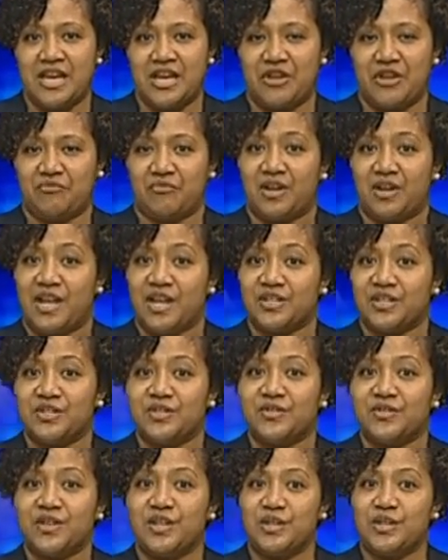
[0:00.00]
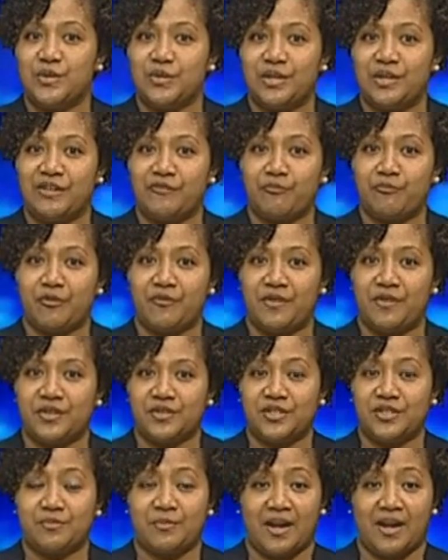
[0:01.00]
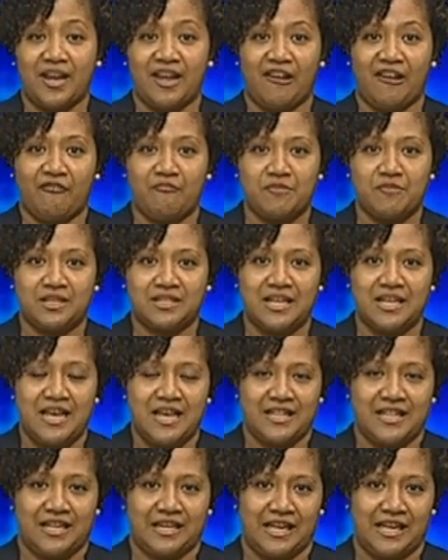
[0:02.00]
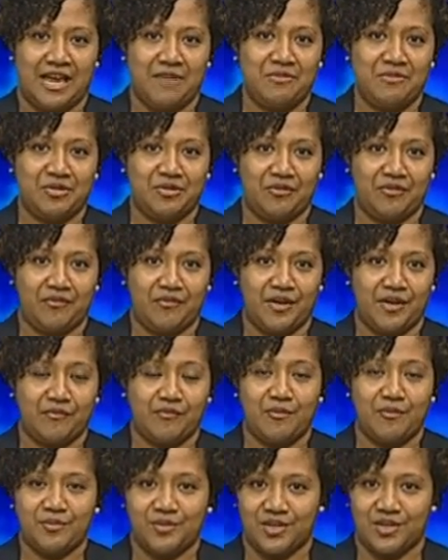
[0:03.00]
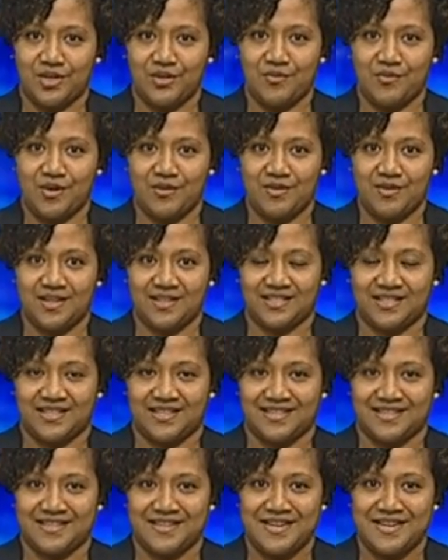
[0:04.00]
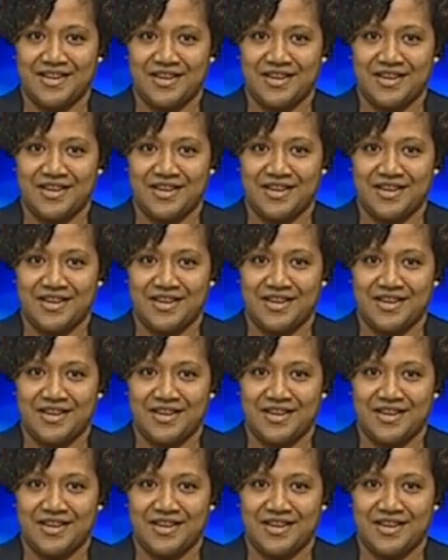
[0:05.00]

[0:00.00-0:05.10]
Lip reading: in relation to the new leave provisions by government that came into effect from January this year.